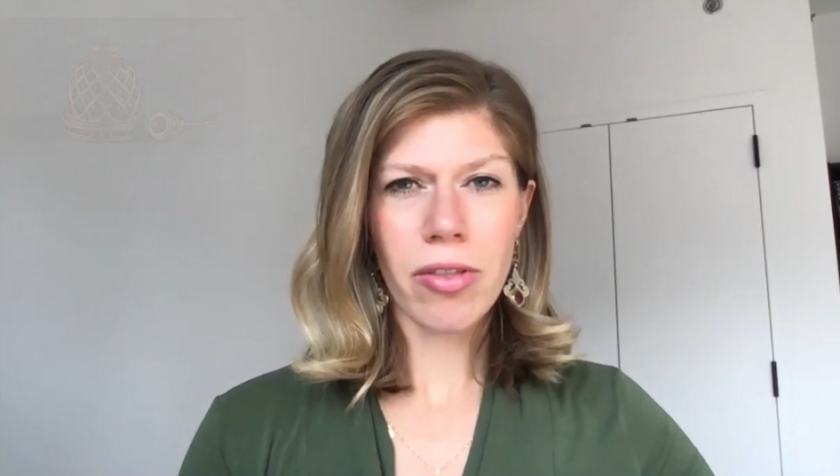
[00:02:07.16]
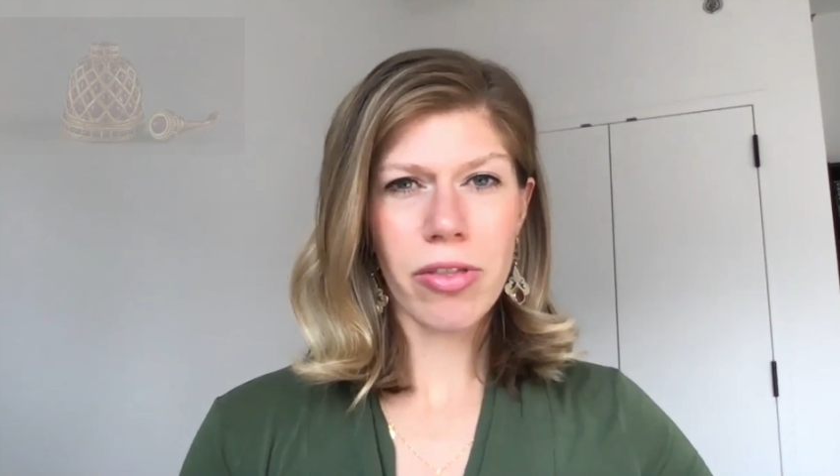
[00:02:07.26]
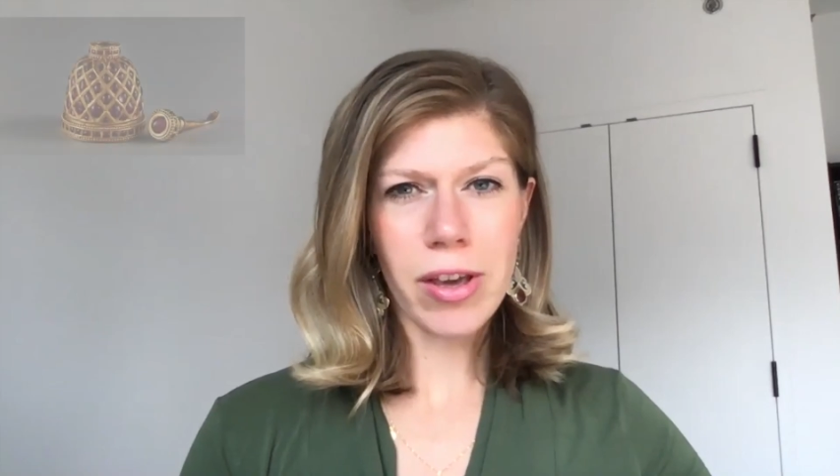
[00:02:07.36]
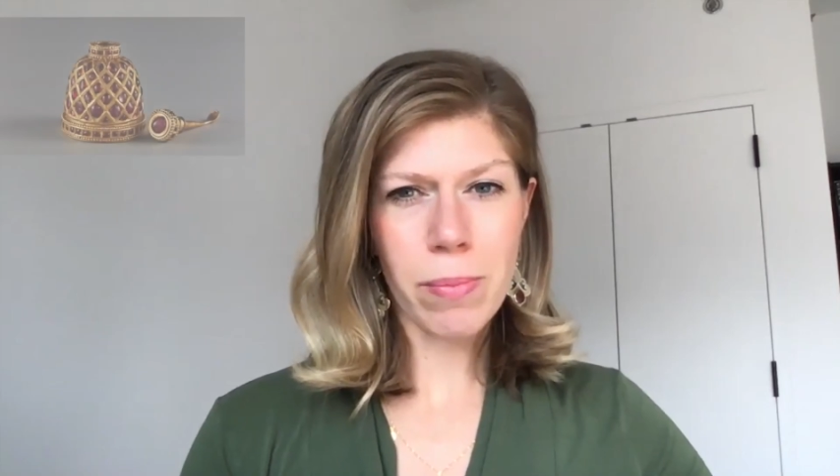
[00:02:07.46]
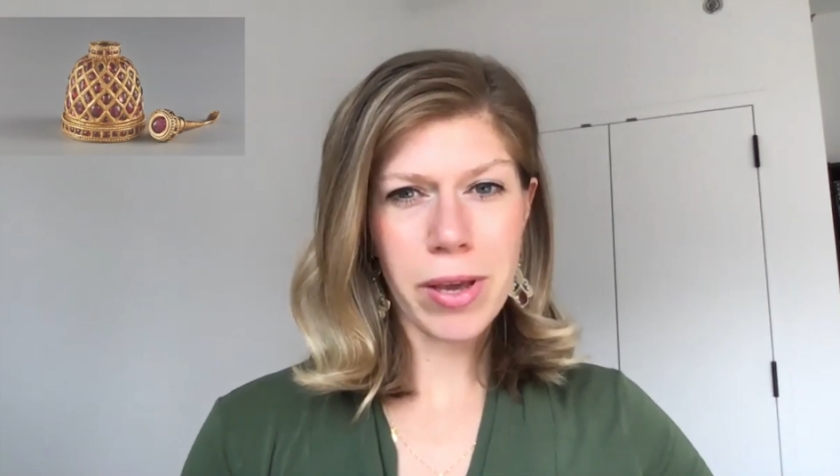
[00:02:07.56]

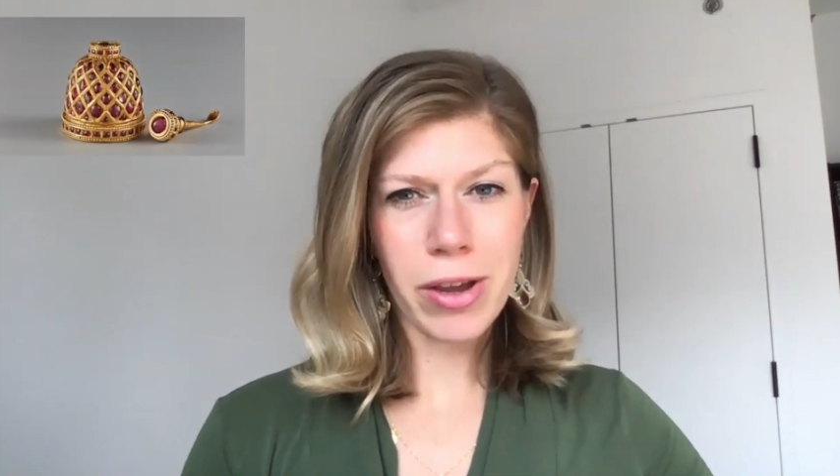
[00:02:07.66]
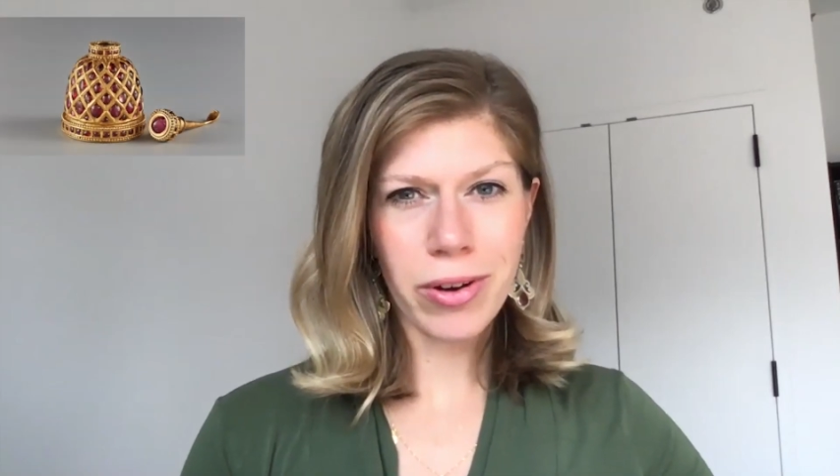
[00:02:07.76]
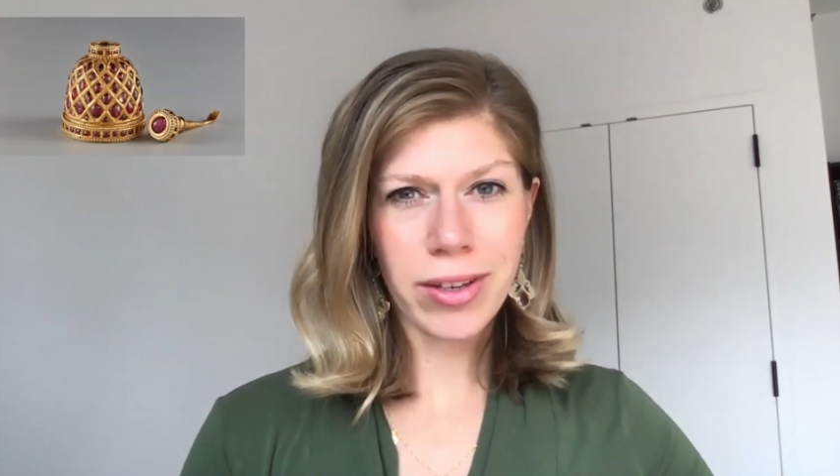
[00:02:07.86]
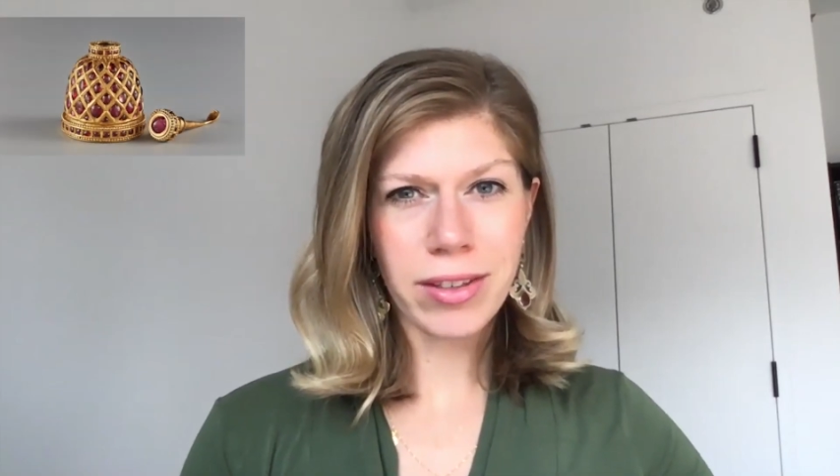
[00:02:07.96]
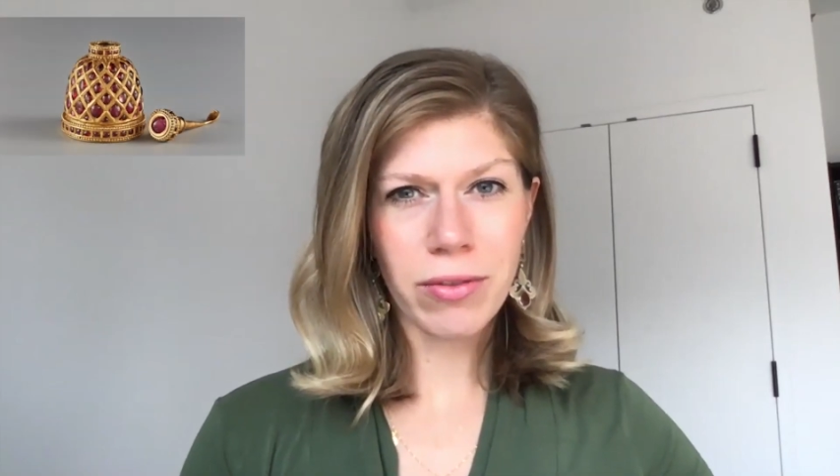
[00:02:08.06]
The
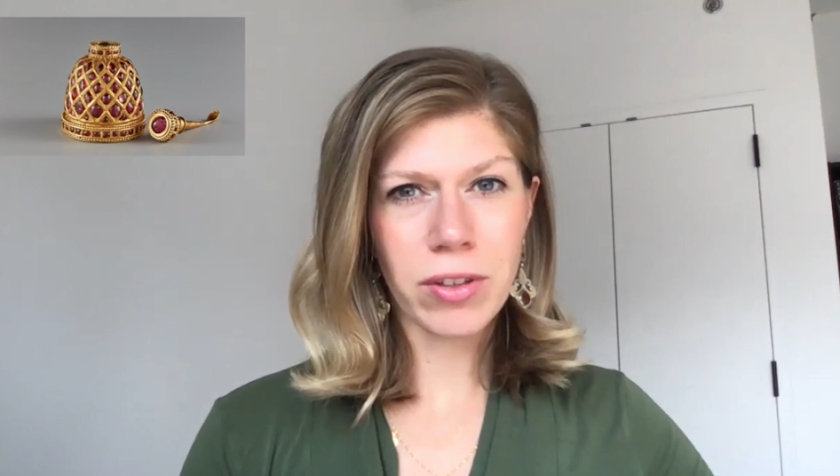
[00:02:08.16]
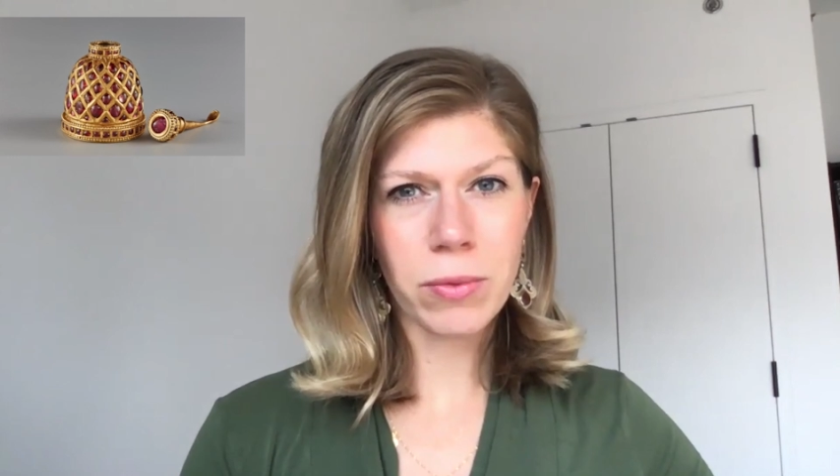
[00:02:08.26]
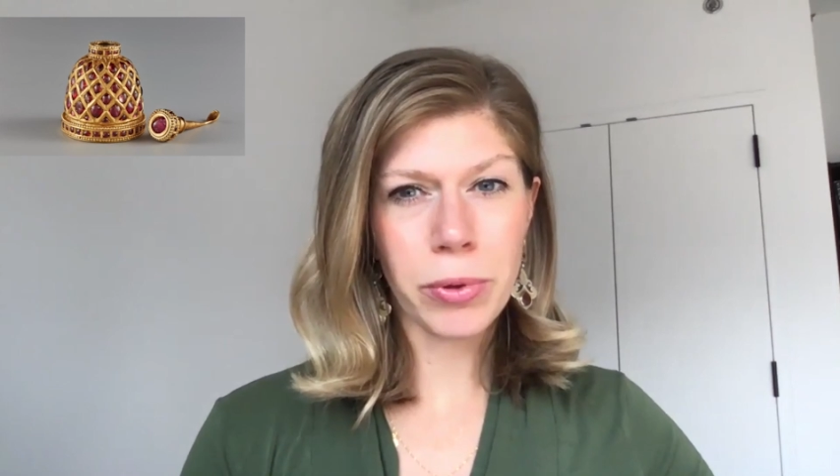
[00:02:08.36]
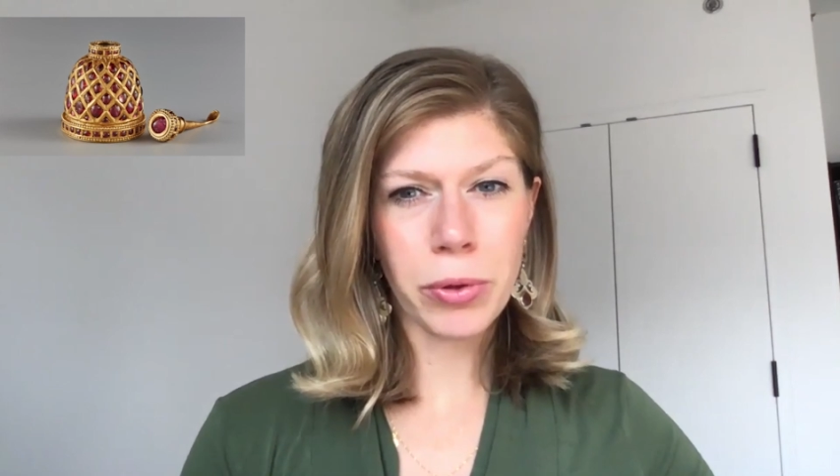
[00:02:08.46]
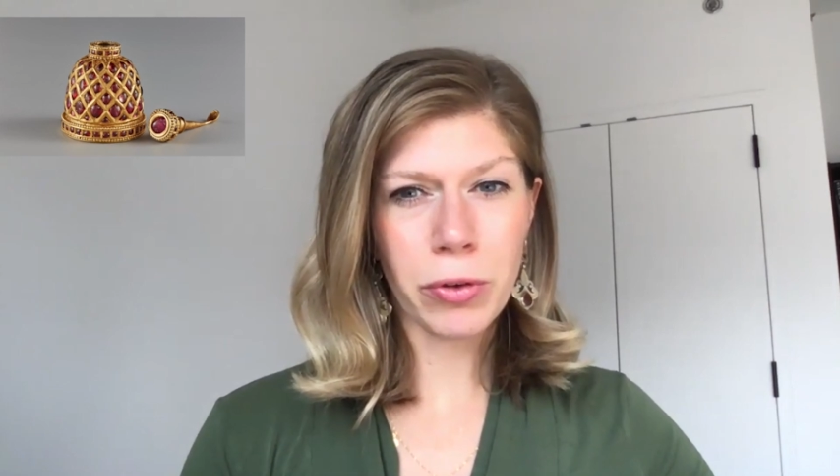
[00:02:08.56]
appearance of this
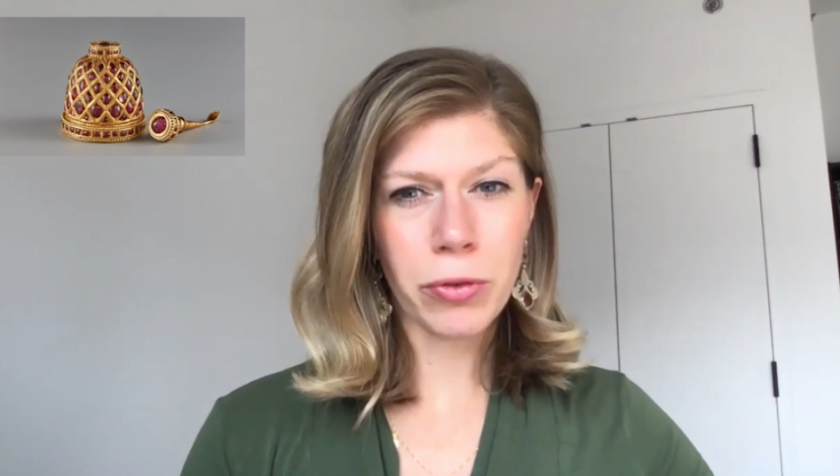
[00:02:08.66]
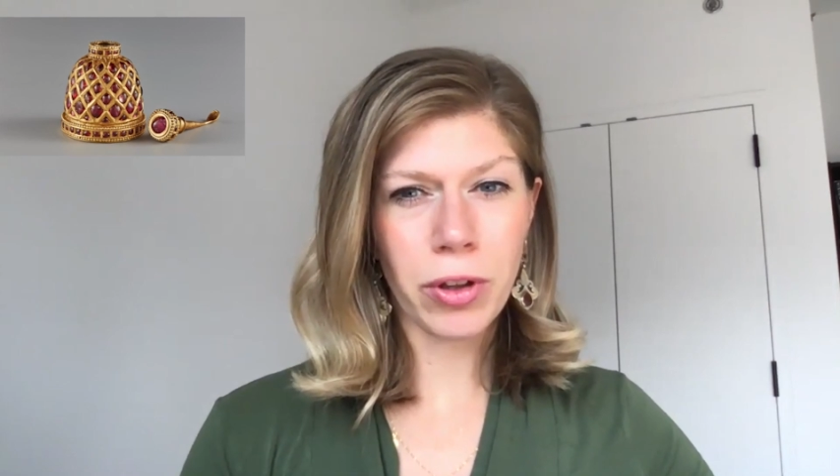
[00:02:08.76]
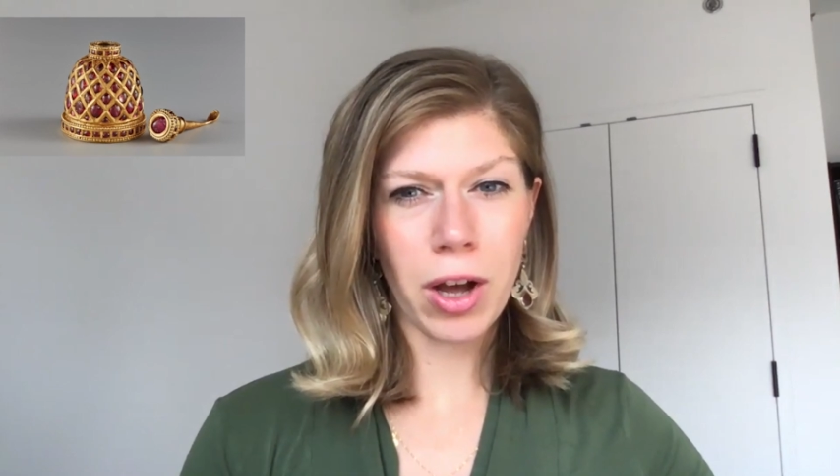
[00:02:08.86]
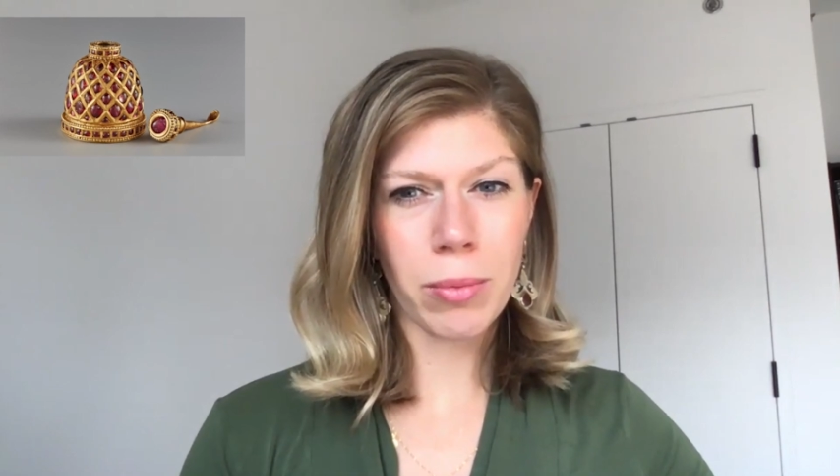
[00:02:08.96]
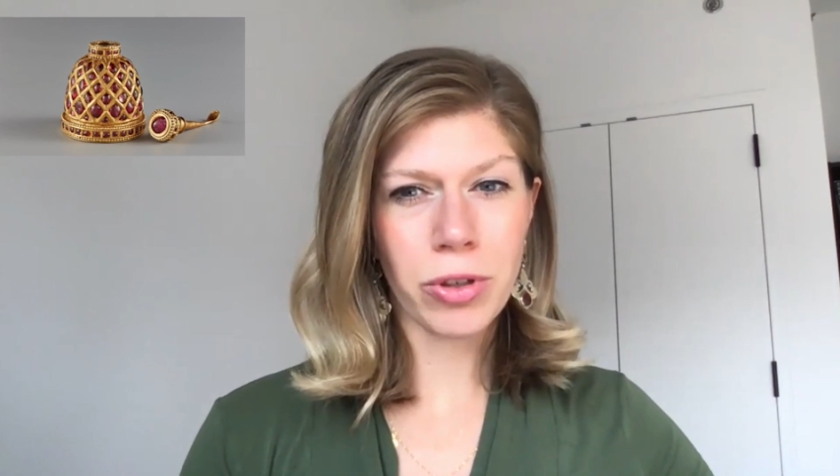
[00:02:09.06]
beautiful
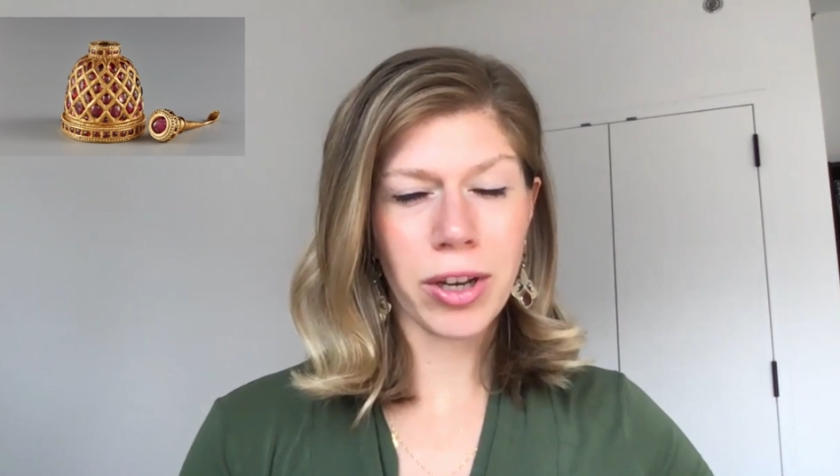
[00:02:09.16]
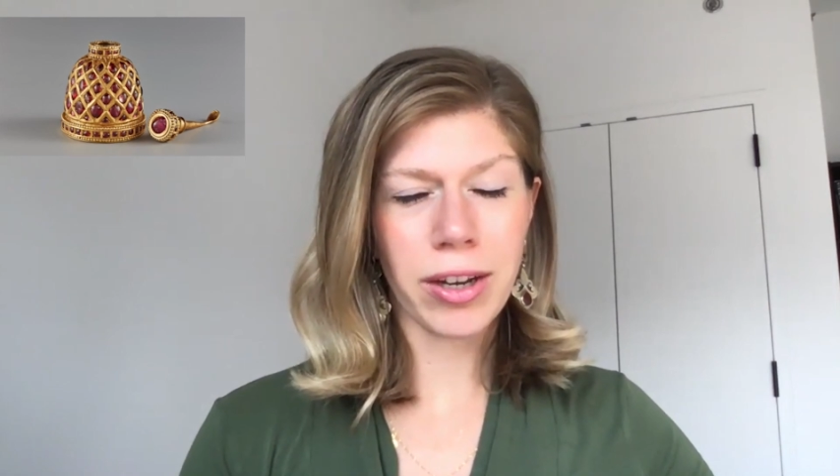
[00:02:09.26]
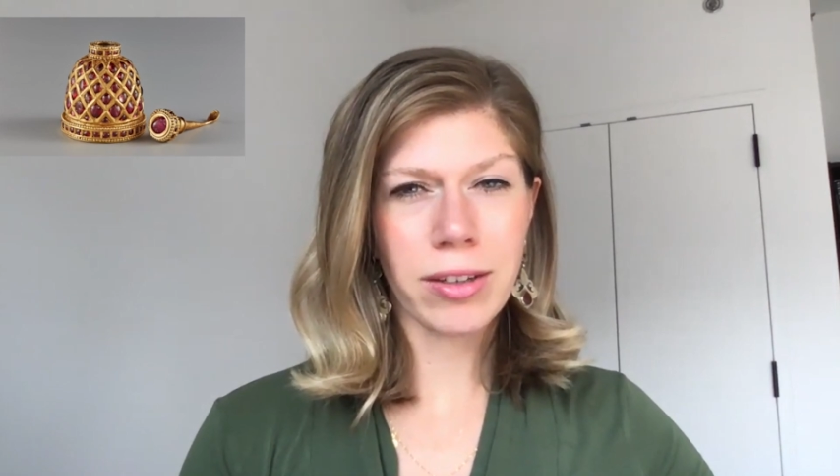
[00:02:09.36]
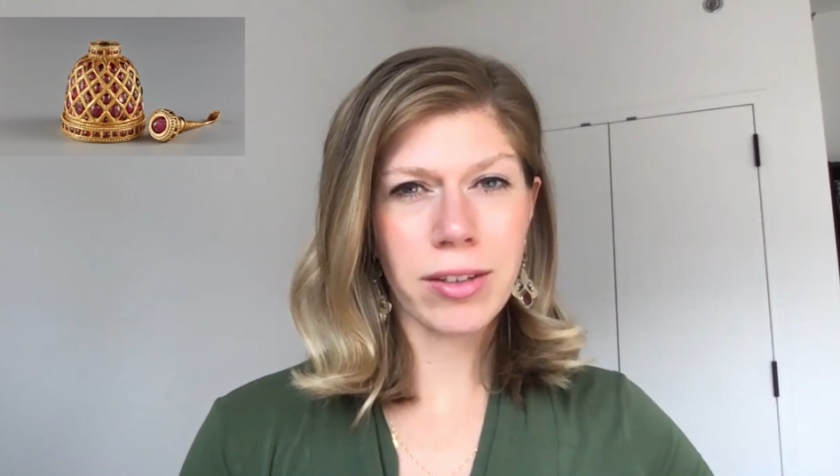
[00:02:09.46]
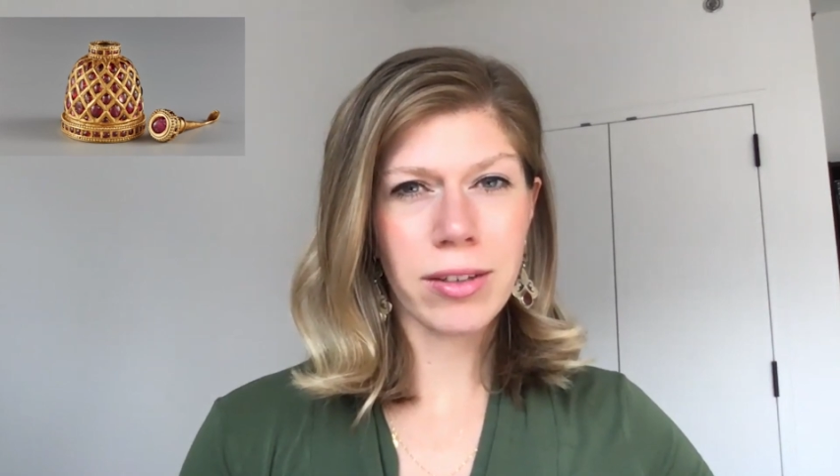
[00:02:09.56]

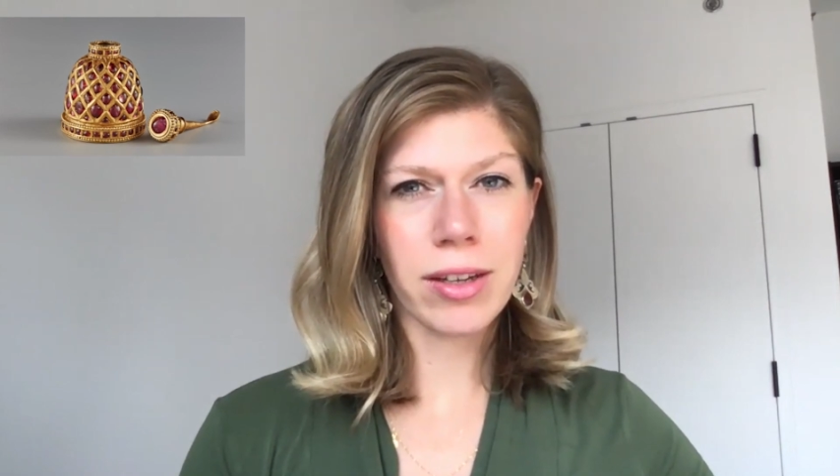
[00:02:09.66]
object,